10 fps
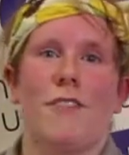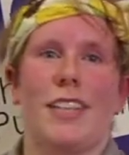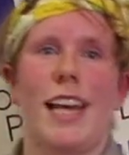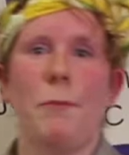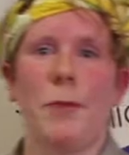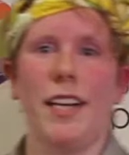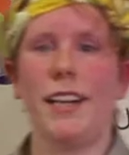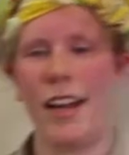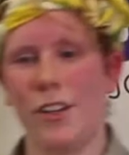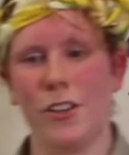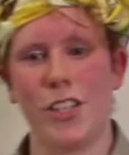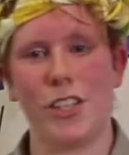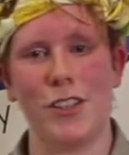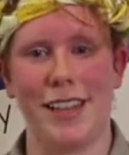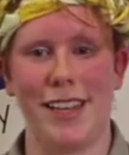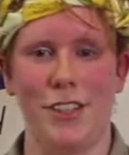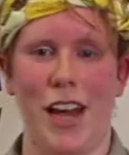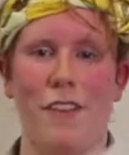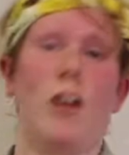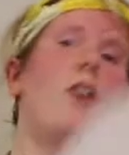a template and you're just using things you
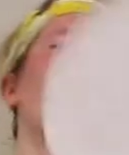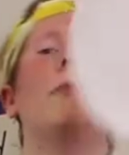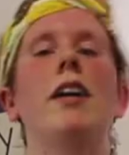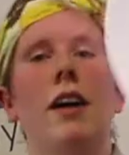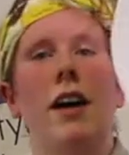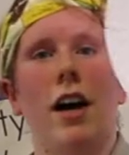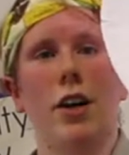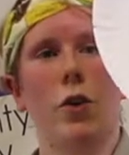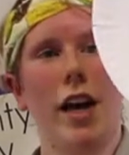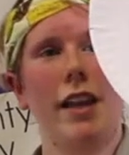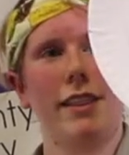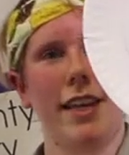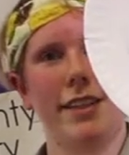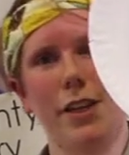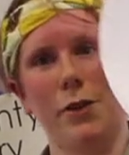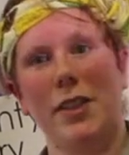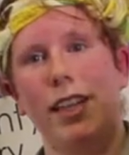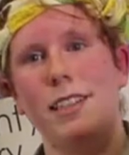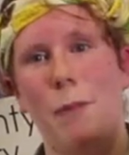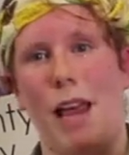have at home, a great thing to use
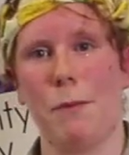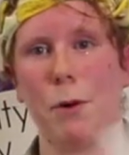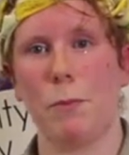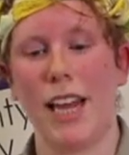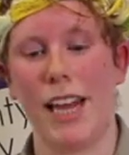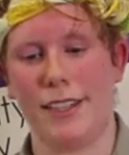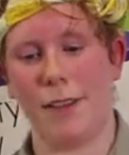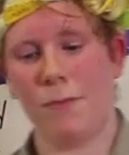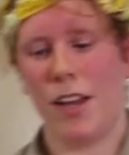is a paper plate.